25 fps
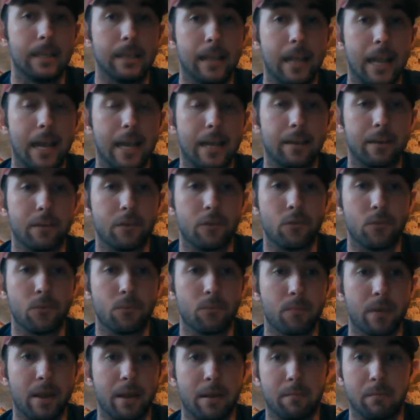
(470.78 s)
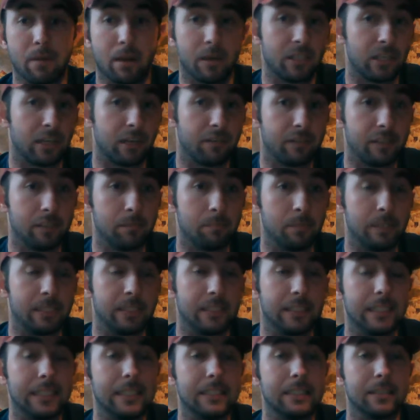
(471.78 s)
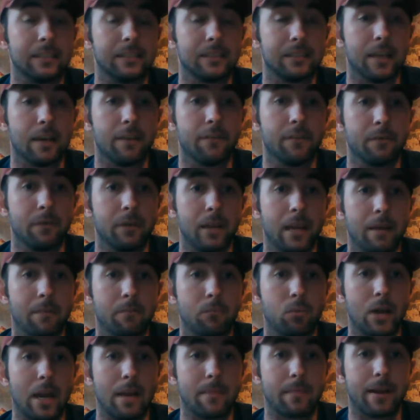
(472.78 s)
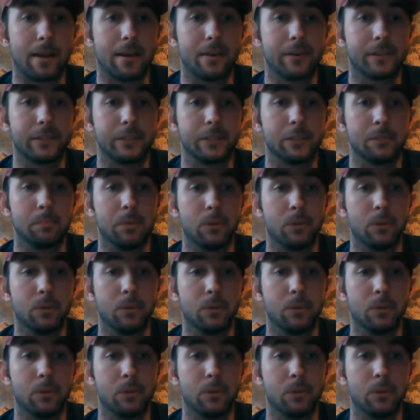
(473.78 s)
and a ton of NPCs and stuff and prime characters.